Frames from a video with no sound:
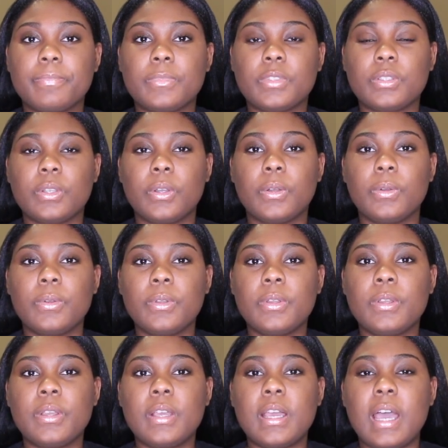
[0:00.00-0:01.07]
so
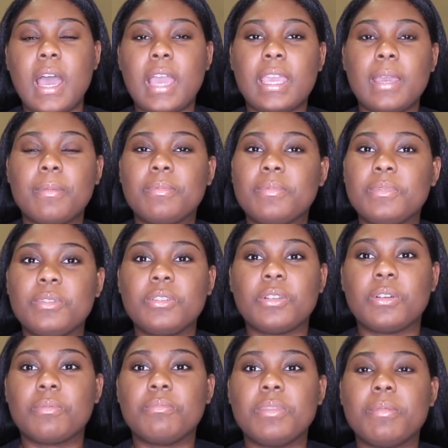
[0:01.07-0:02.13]
I kept, you
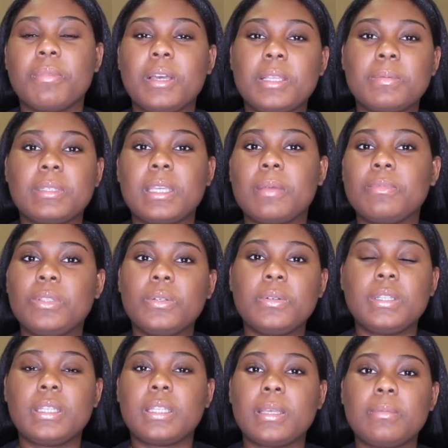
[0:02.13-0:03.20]
know, me and my husband kept
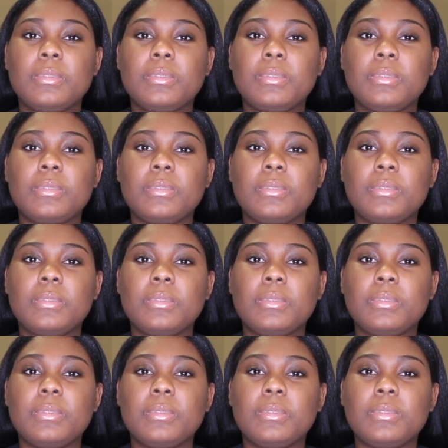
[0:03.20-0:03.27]
doing it,